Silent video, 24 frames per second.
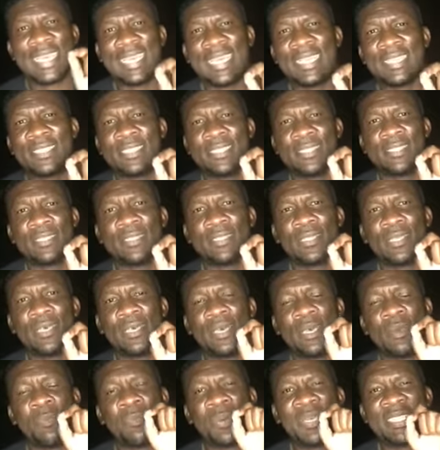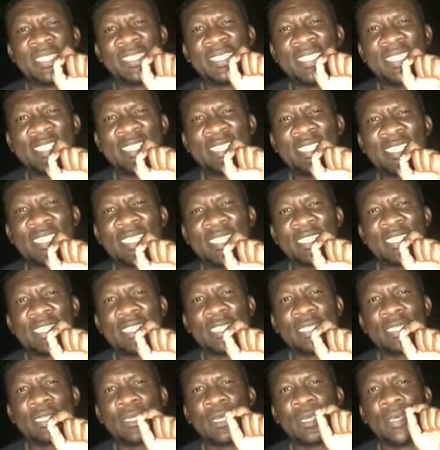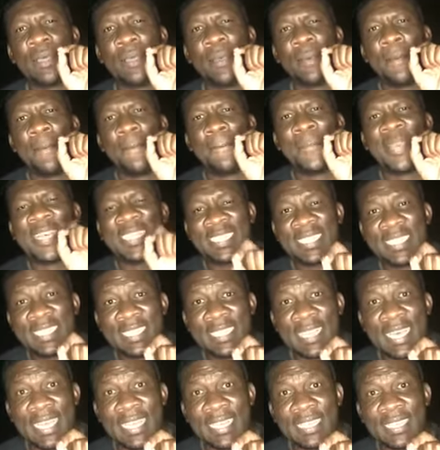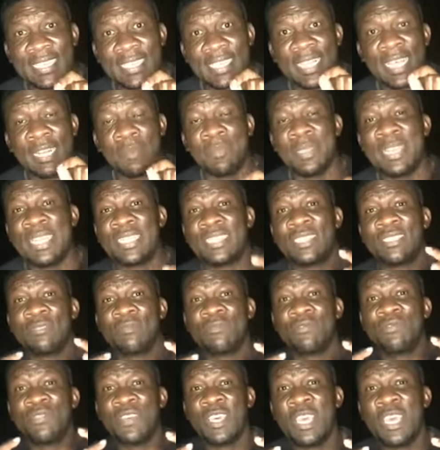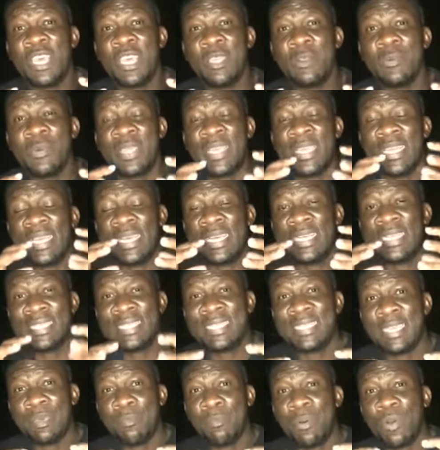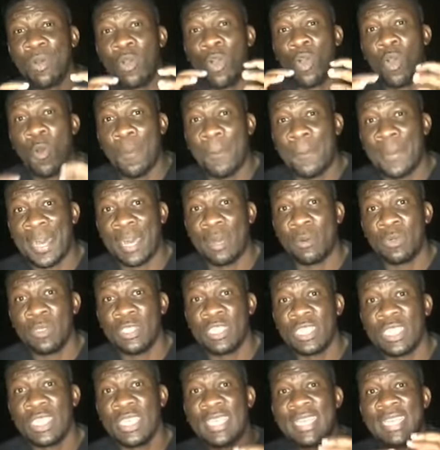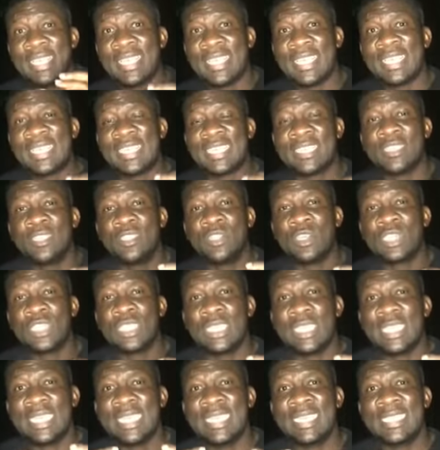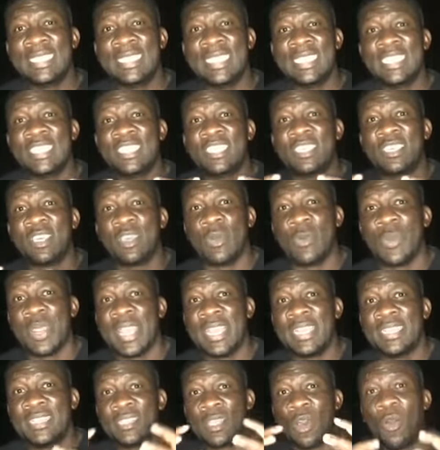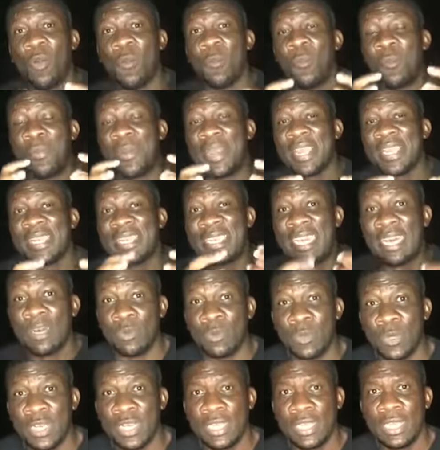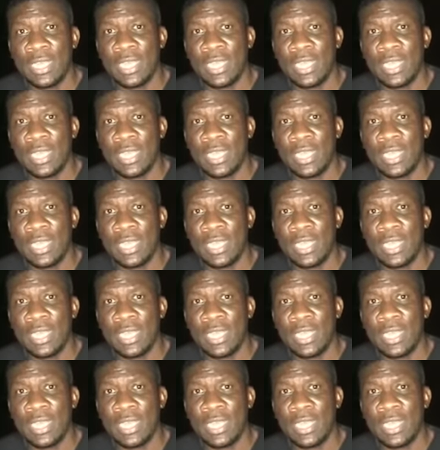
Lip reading: it's a persistent pesticide. That means it's a very stable compound that does not easily degrade or break down.